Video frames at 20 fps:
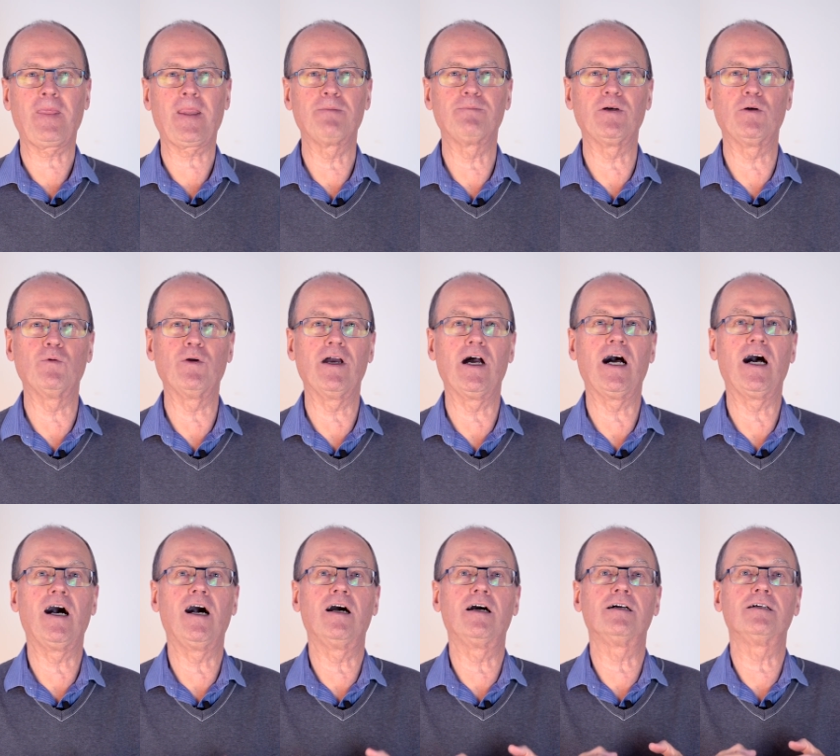but we
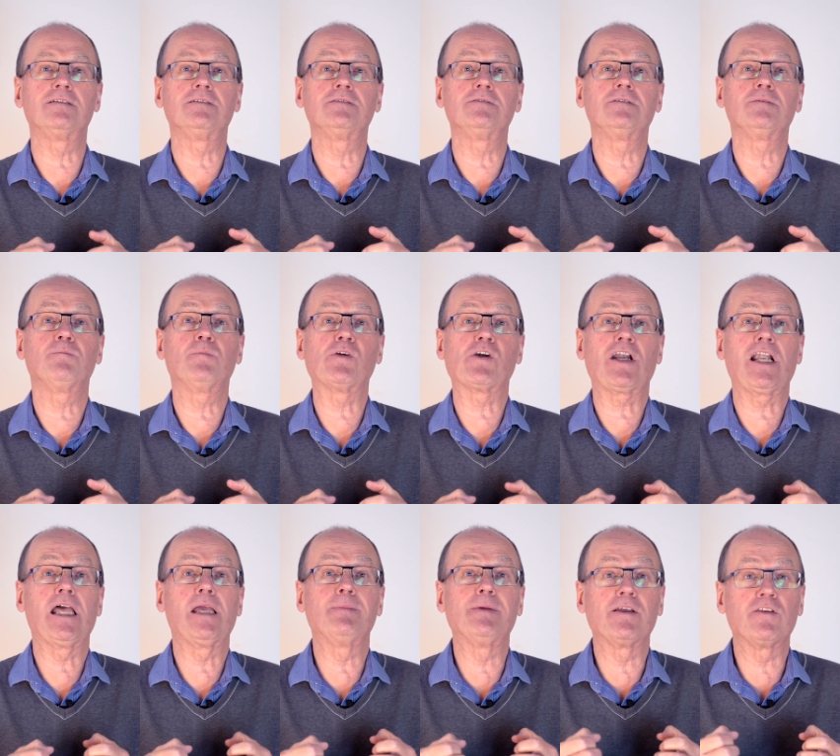are
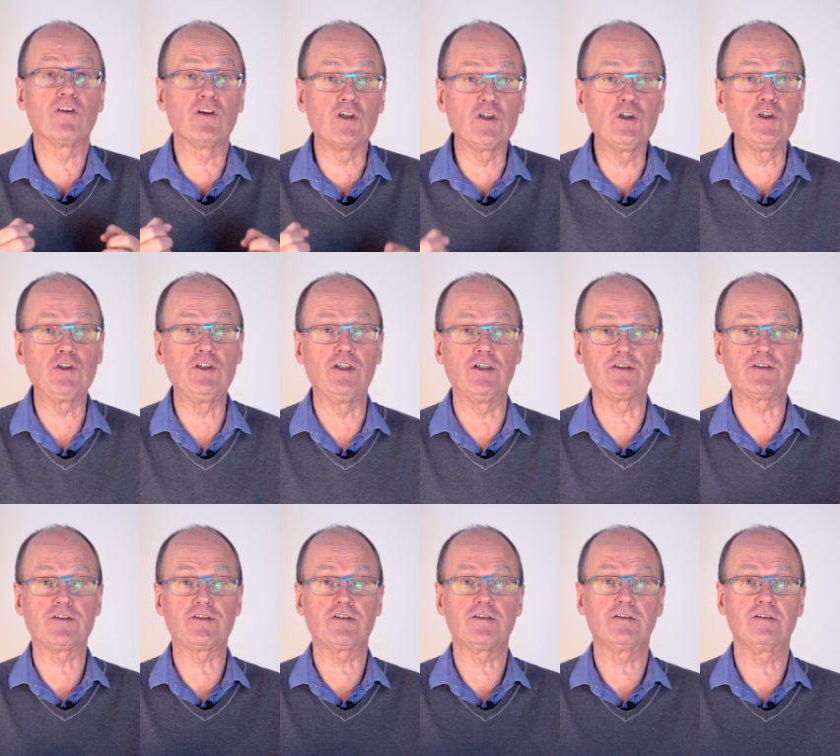proclaiming the
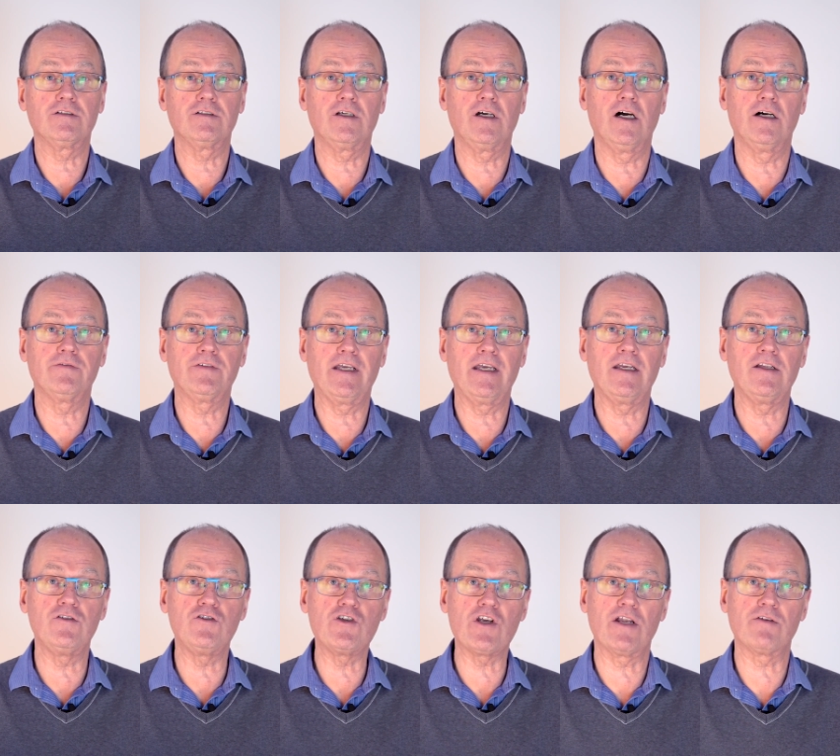goodness of
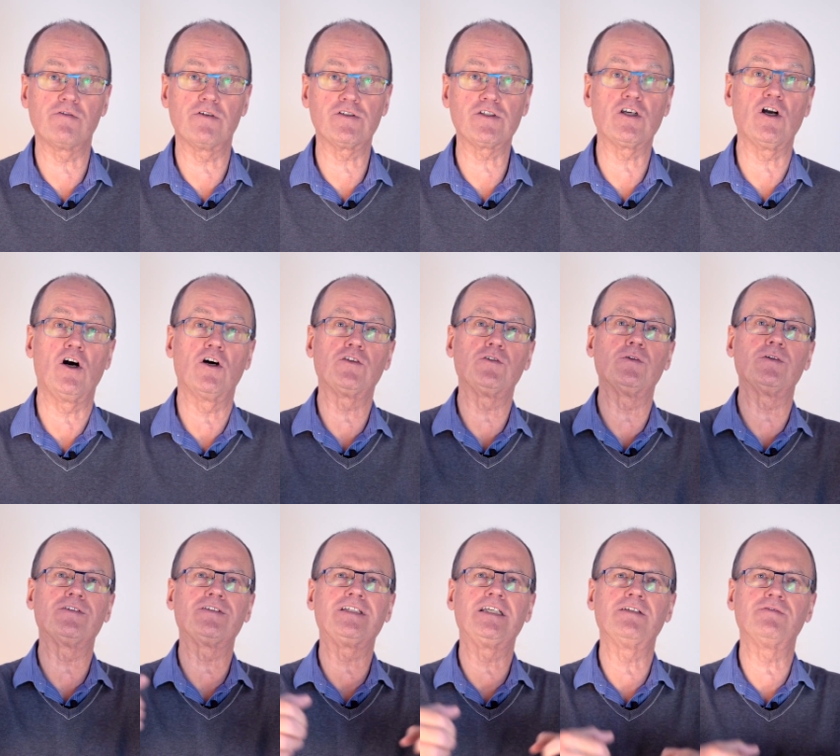a generous God who
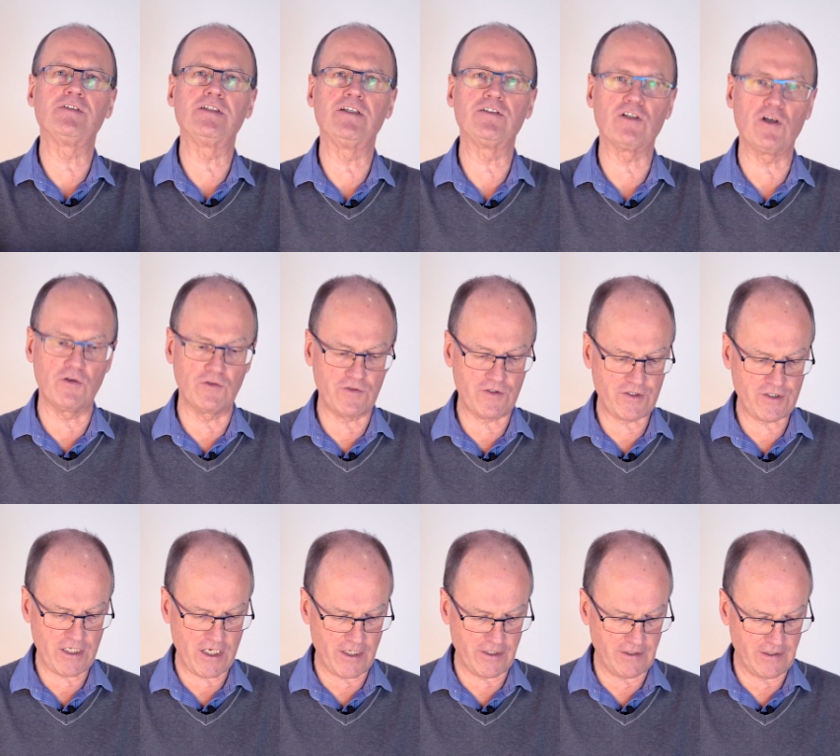has given his own
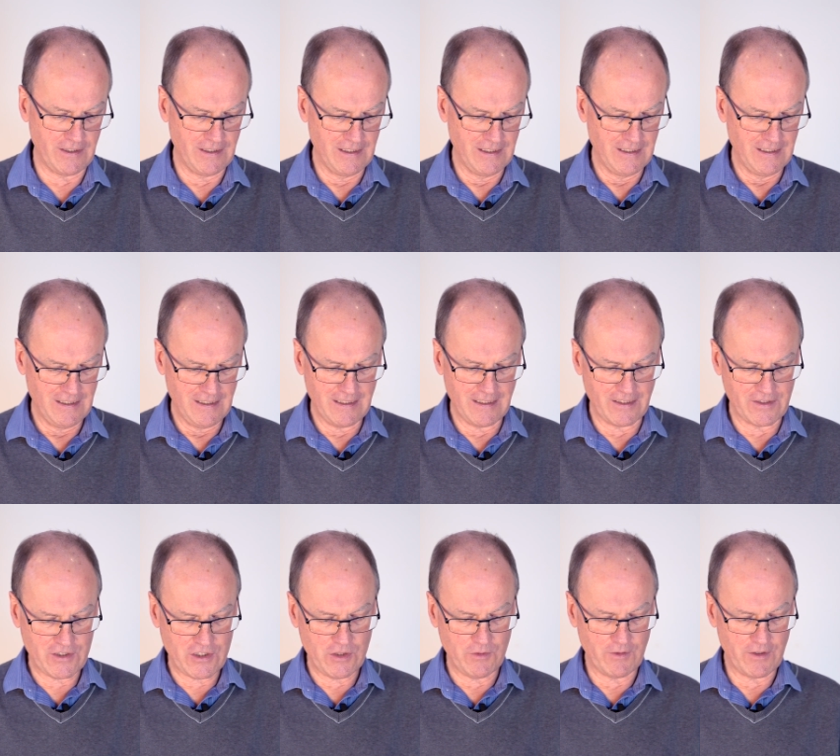Son uh,
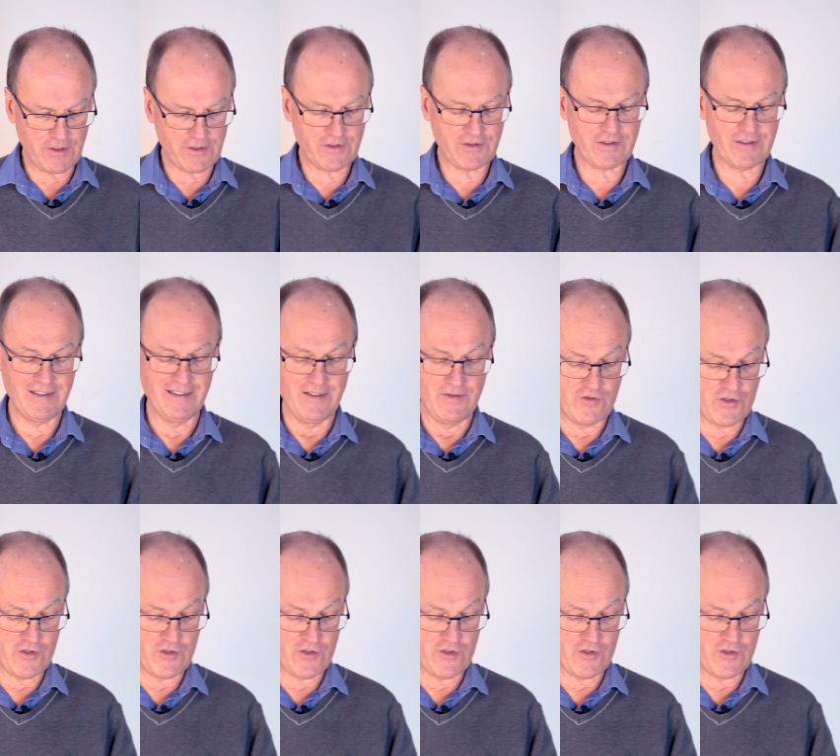to us.